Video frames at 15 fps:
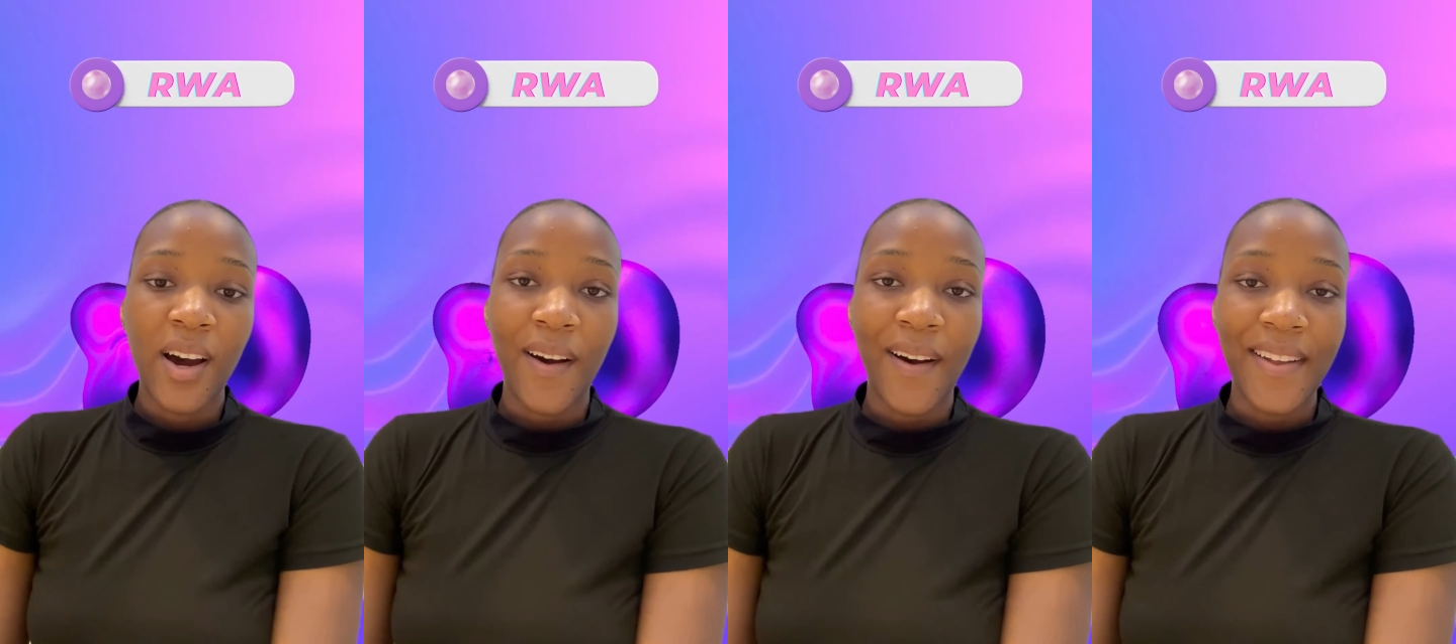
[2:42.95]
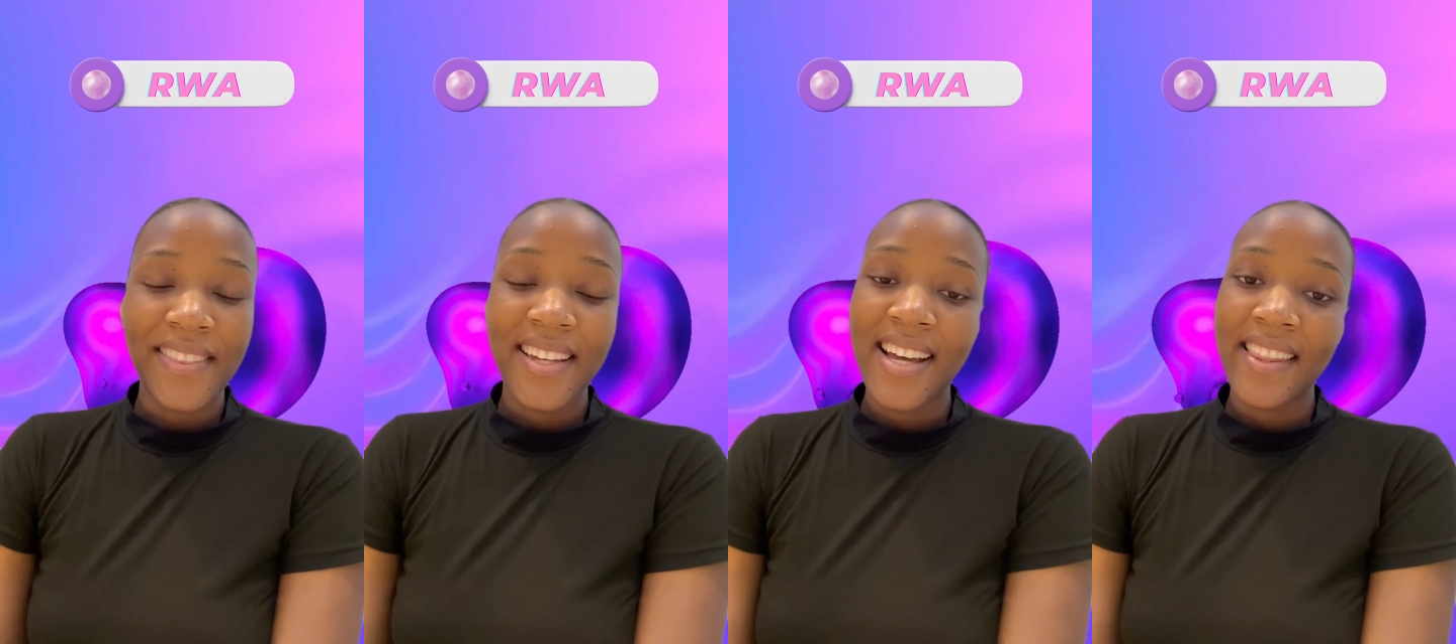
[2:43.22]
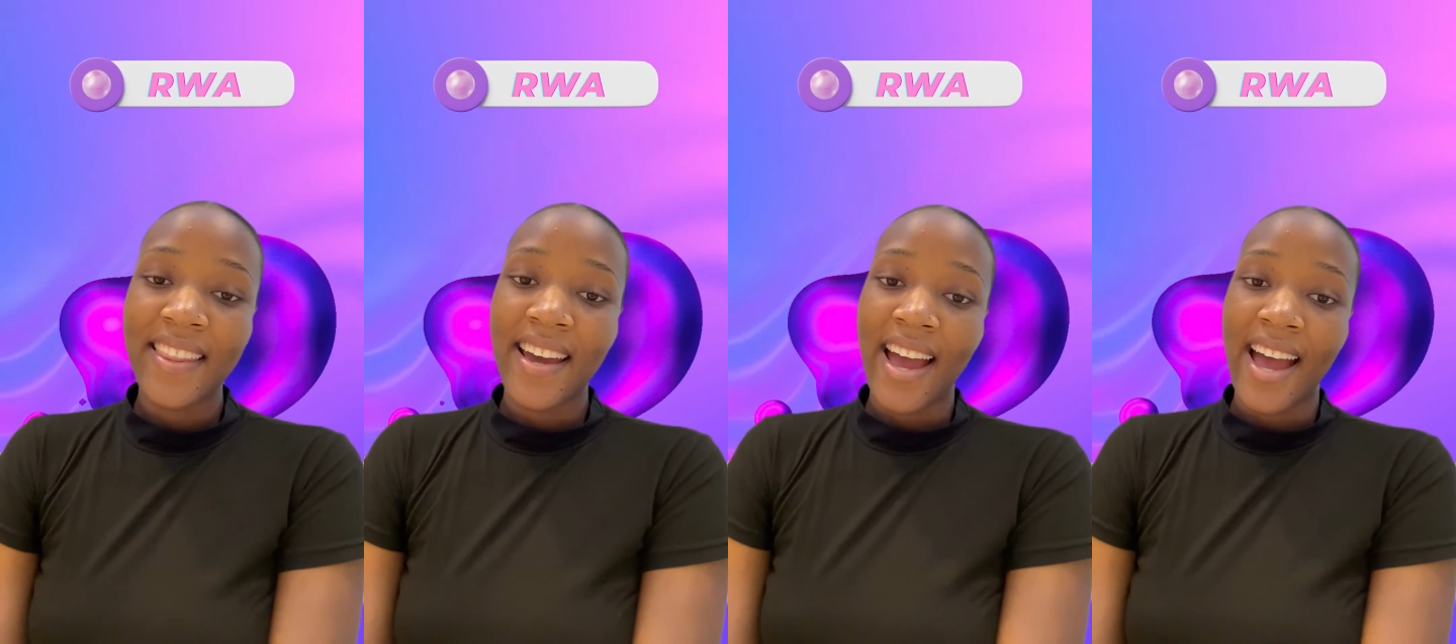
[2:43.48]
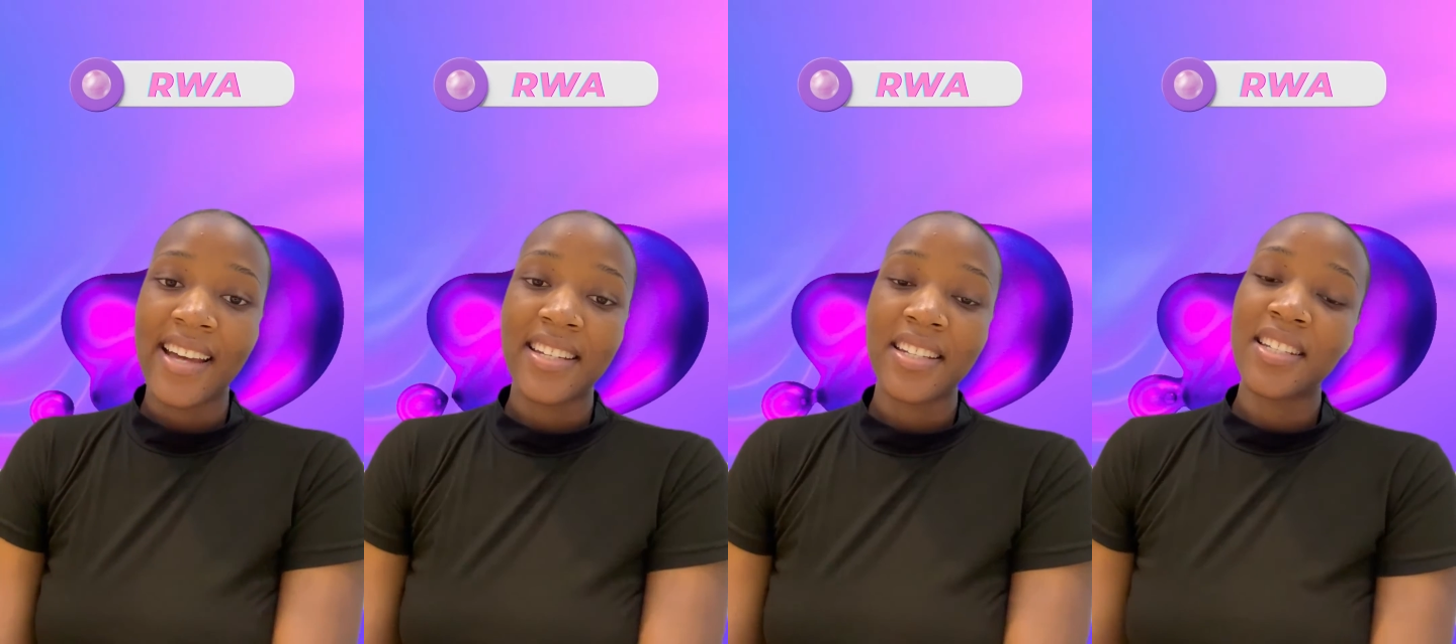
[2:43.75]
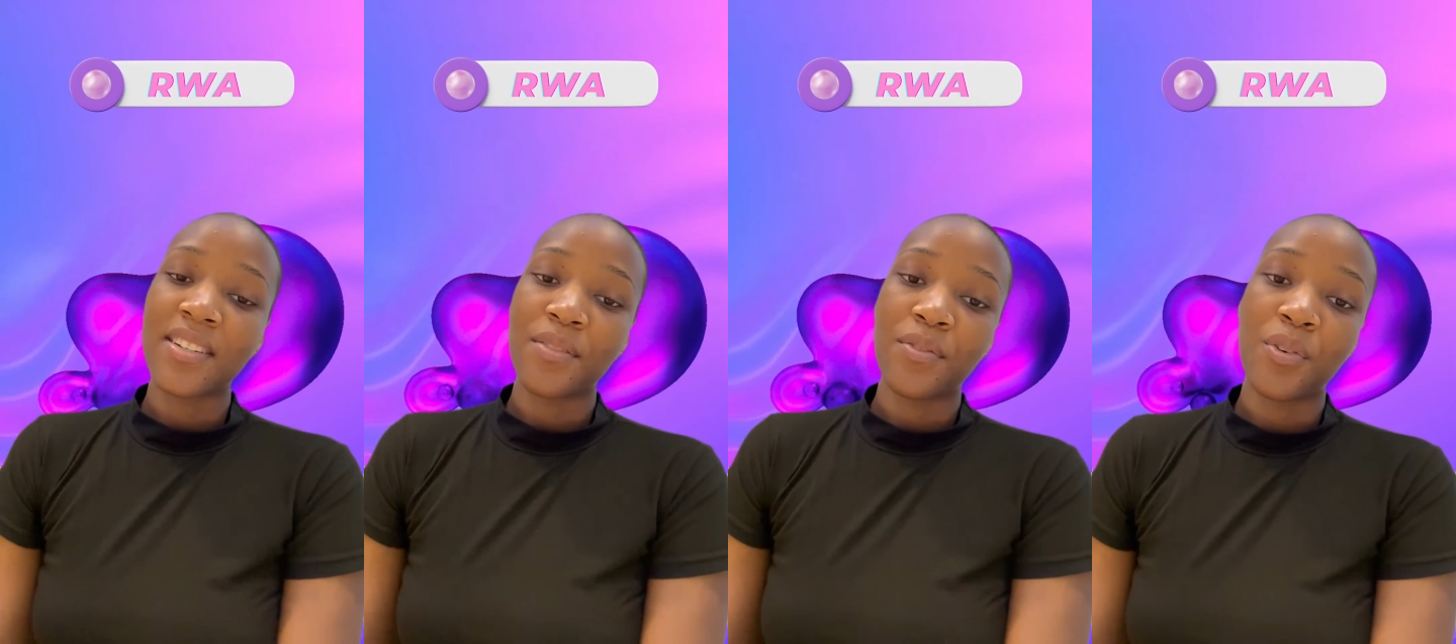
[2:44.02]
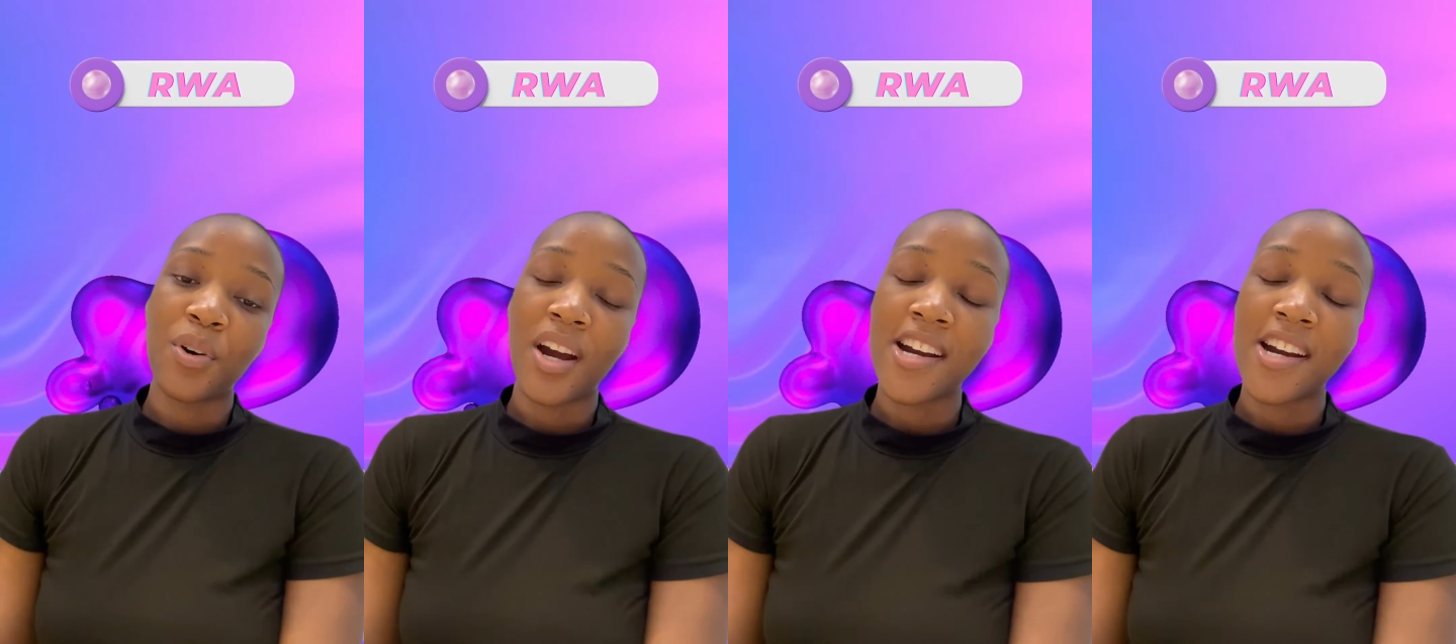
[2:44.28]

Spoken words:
On the other hand, for